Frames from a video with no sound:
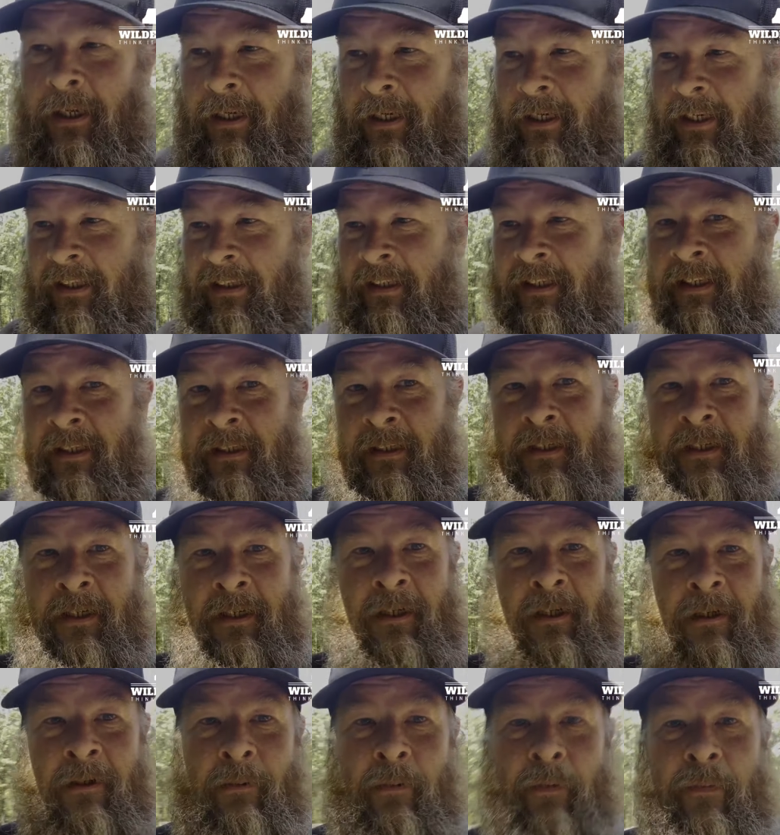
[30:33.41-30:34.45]
And then
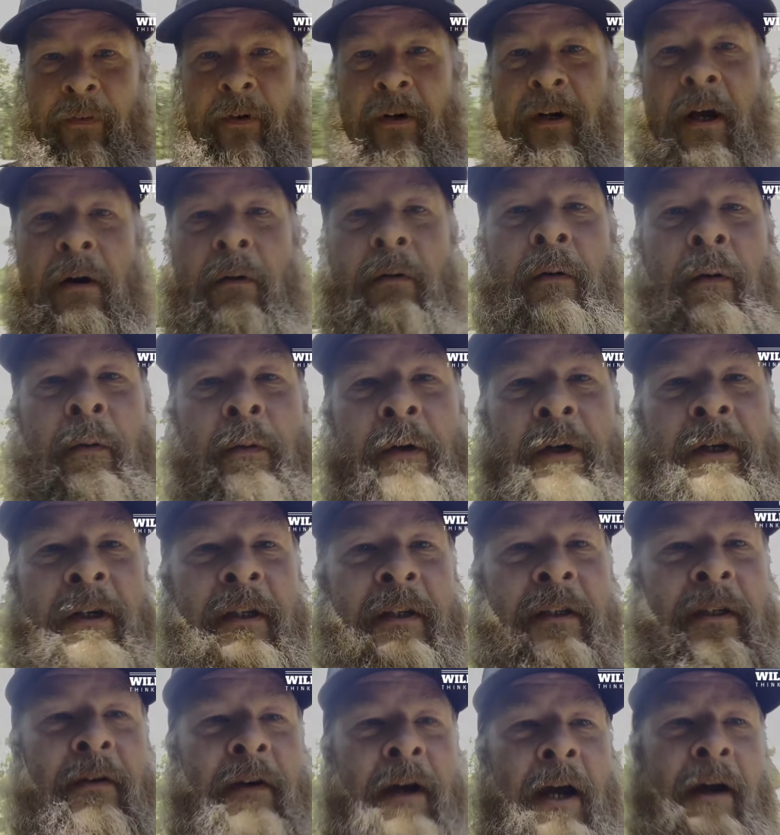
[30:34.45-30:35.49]
we'll figure out what we're going to
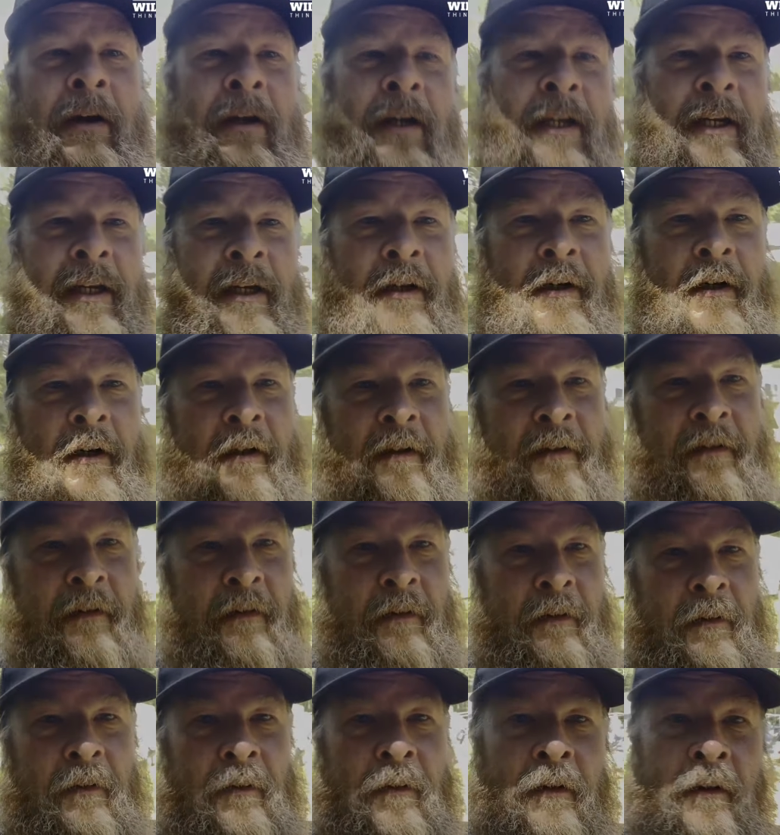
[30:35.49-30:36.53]
do out here.
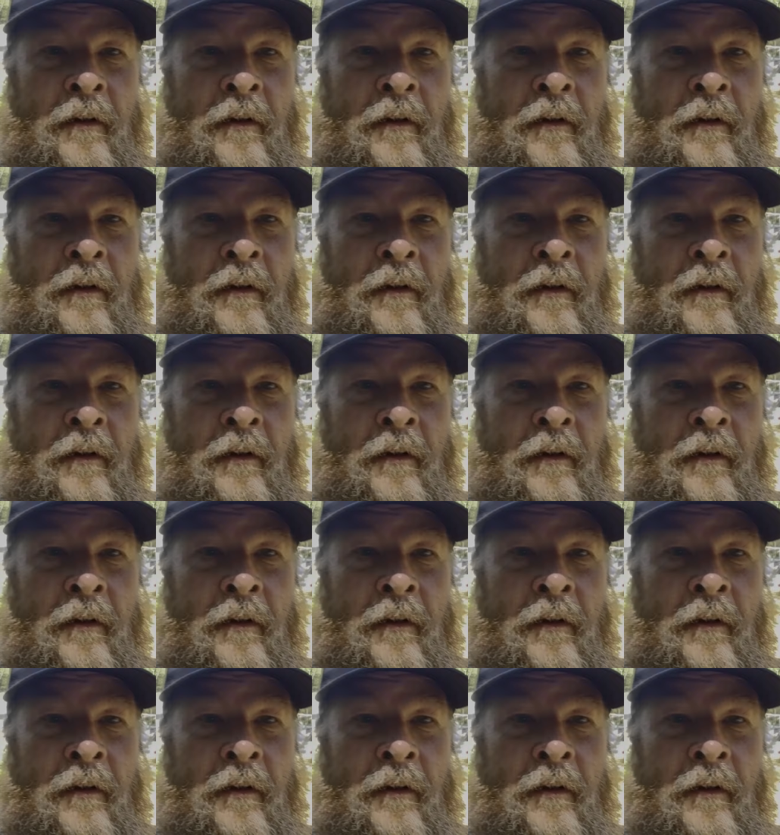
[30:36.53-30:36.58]
So